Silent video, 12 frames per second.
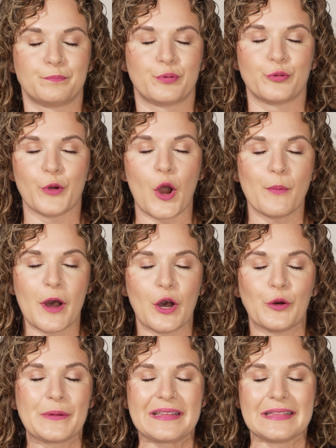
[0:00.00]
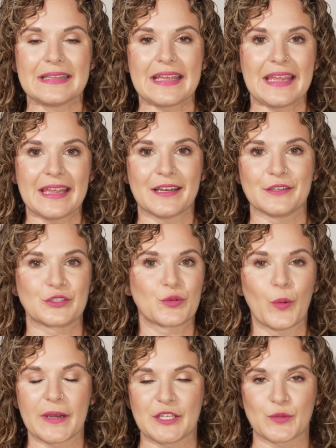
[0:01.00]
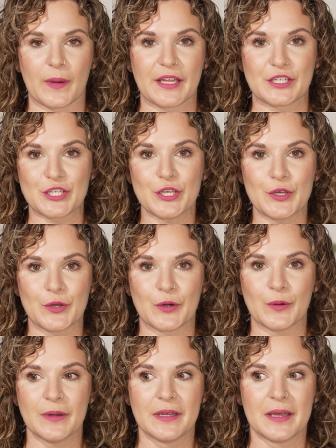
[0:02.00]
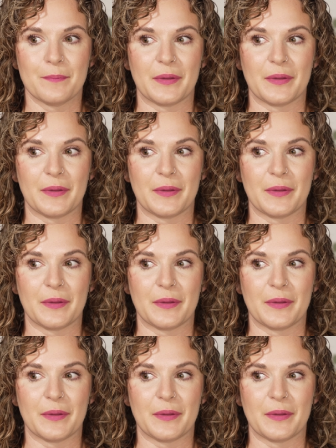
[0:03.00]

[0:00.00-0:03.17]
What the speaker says: promo lead 2022,